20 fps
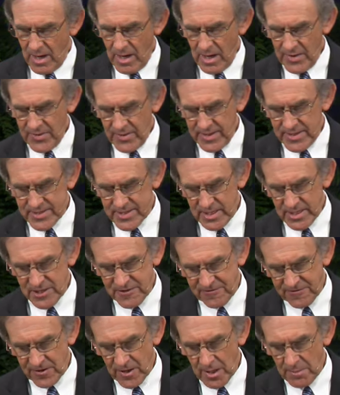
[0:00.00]
And this is
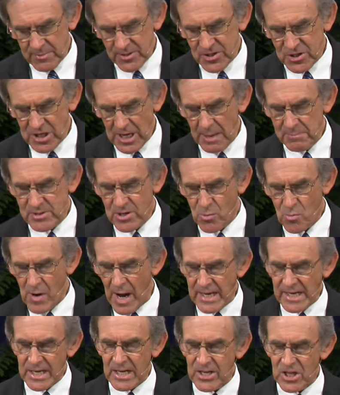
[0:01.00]
from the chapter
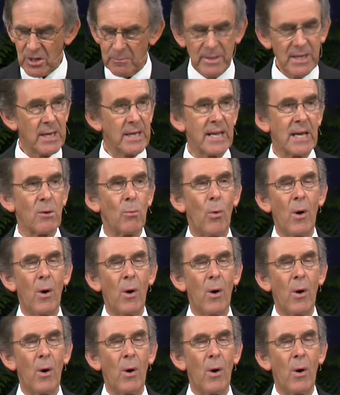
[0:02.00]
right at the beginning,